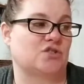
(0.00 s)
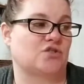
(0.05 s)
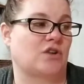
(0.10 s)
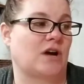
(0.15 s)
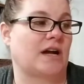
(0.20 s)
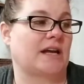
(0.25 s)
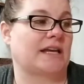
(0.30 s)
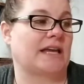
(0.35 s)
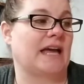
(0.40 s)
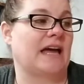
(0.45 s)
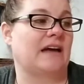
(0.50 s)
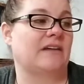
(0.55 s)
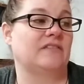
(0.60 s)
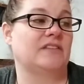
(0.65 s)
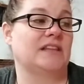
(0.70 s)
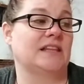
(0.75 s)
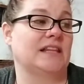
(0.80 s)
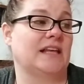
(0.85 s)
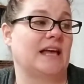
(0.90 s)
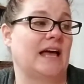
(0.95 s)
drawing
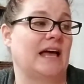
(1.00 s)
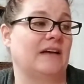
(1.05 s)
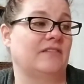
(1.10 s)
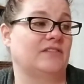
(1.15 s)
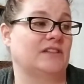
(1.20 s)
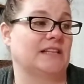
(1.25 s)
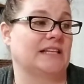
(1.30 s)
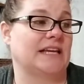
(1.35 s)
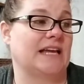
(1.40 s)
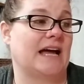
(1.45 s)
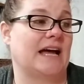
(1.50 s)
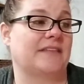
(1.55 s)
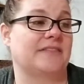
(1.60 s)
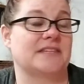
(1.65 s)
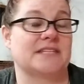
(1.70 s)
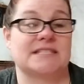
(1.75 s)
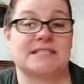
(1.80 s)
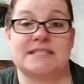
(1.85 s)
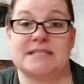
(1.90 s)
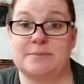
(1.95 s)
heavily on
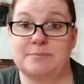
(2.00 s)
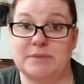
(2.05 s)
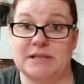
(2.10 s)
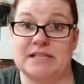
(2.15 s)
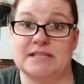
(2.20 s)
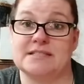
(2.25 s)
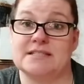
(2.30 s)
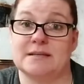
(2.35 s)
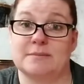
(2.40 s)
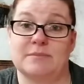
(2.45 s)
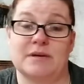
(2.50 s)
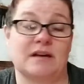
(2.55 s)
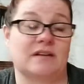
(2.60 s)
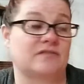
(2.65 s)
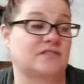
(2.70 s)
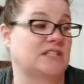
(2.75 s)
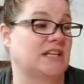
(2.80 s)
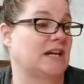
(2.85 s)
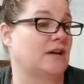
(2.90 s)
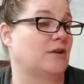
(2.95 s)
the symbolism
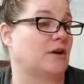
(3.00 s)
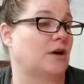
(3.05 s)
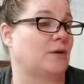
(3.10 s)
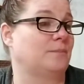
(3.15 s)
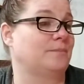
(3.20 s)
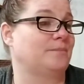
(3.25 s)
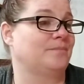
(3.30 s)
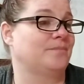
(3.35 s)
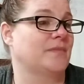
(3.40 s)
of tarot.